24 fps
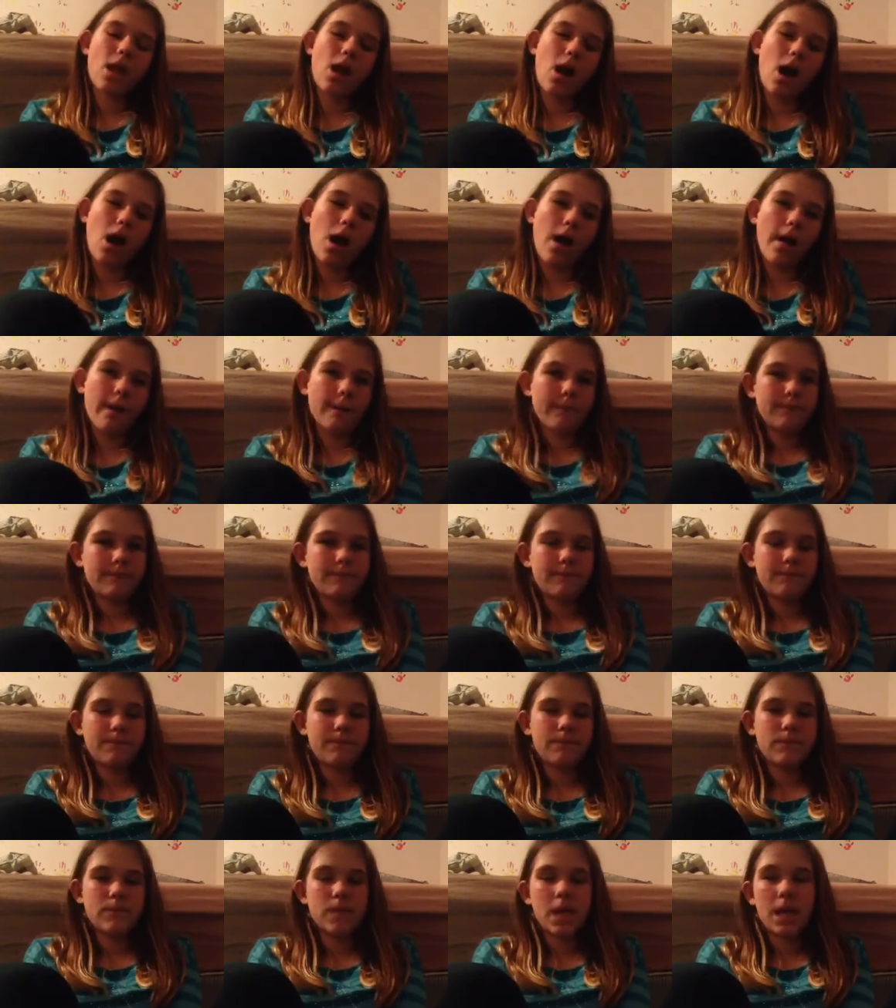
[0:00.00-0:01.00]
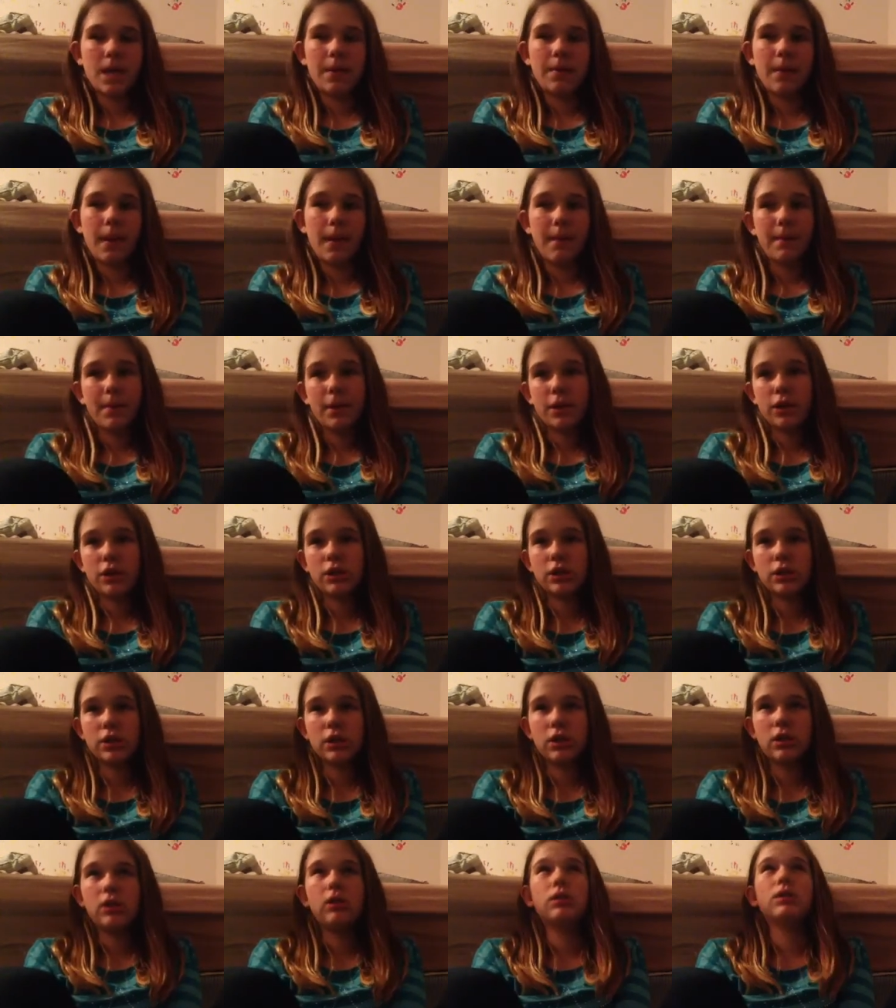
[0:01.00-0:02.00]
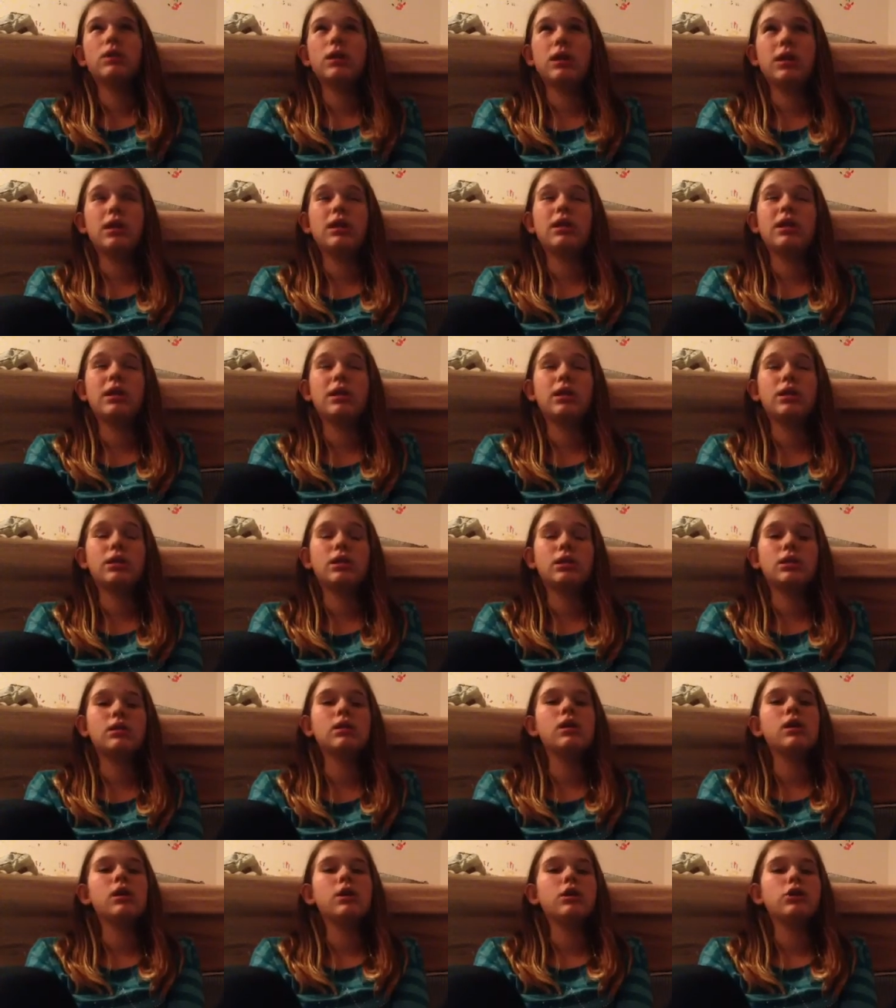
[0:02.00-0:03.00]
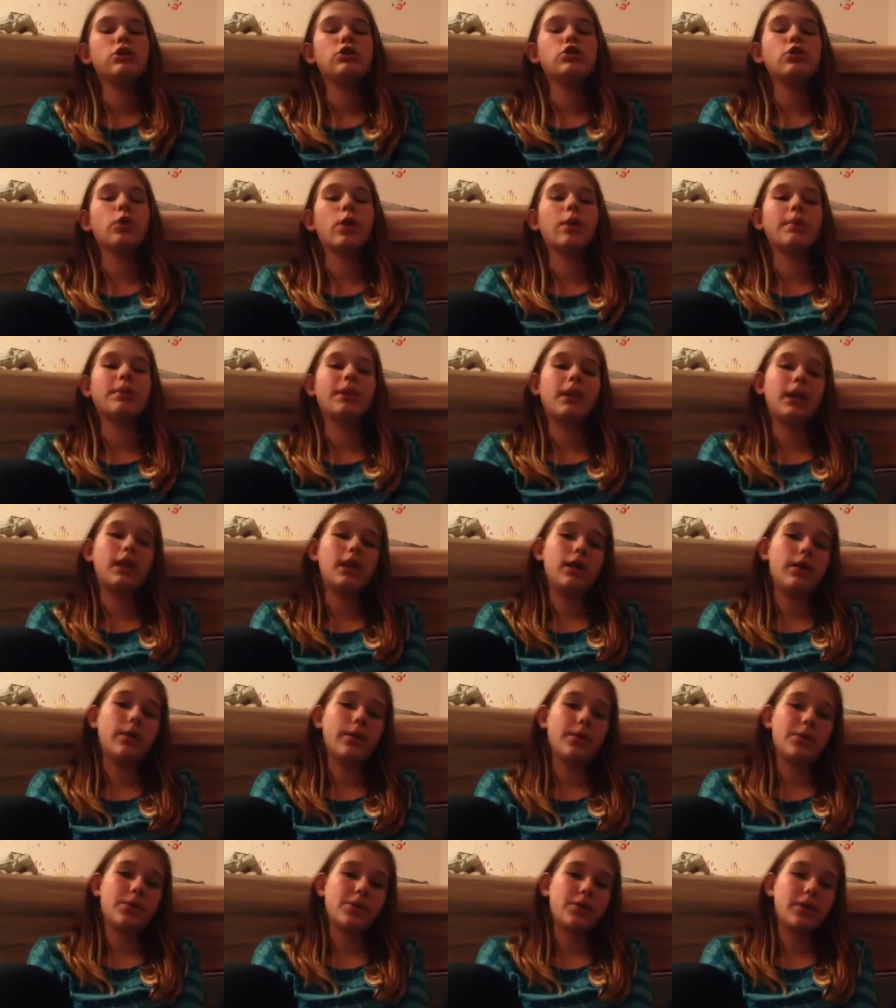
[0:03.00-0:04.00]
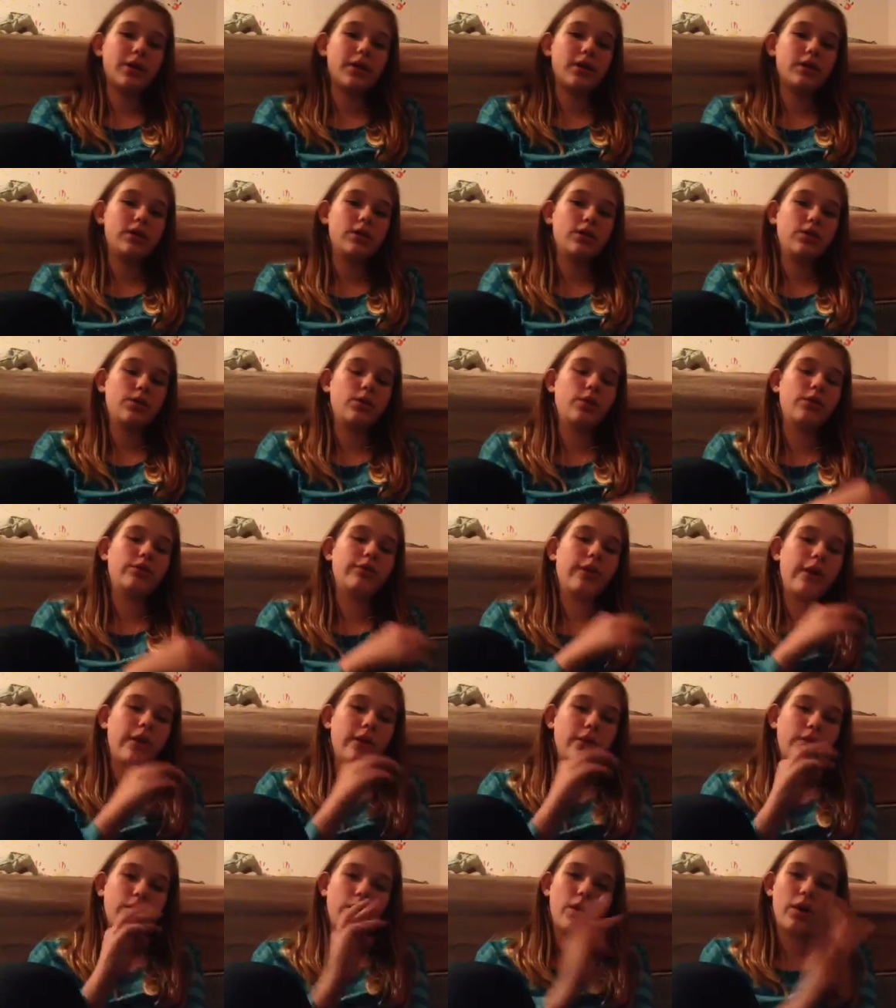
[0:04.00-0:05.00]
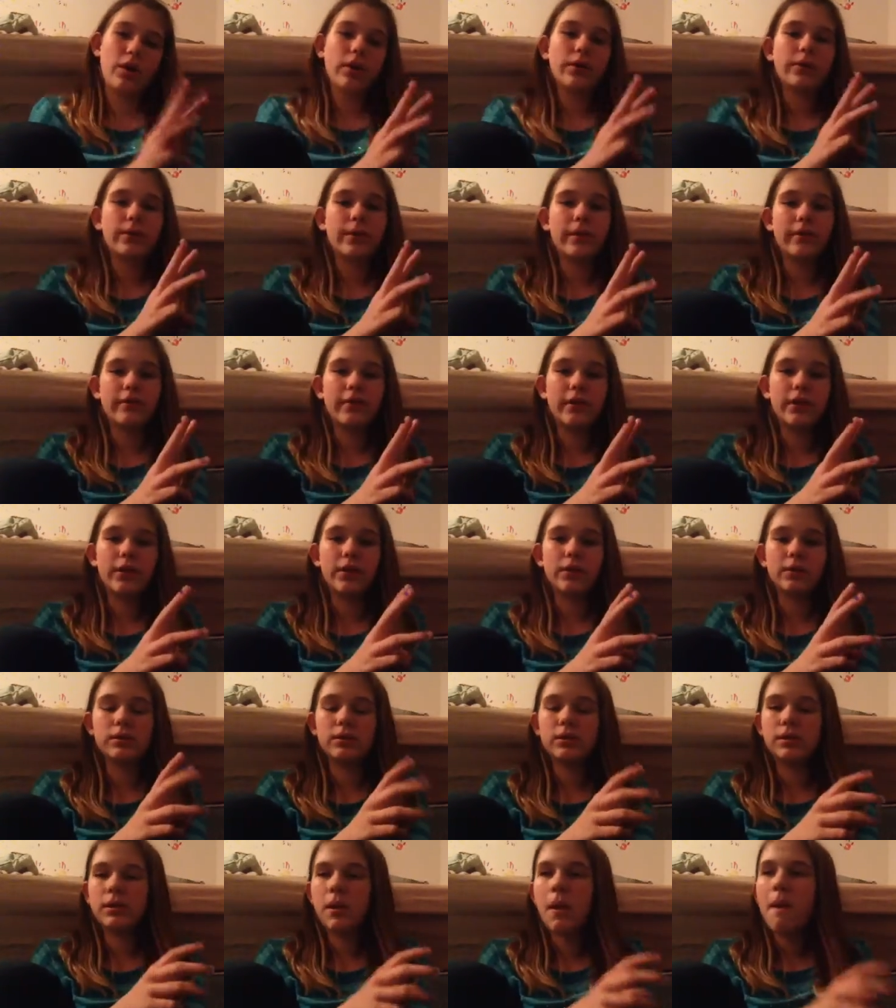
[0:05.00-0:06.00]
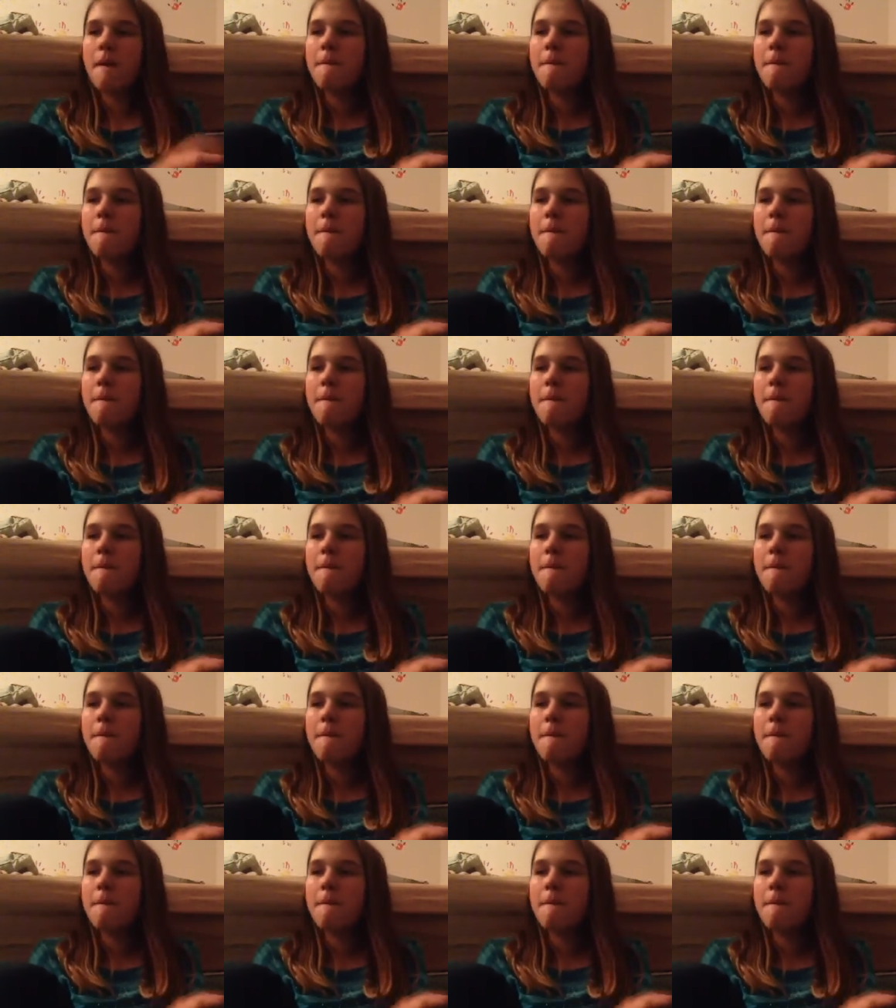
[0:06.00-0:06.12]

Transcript: Um, and my personal is Storm Kitty 03. So go follow all three of those.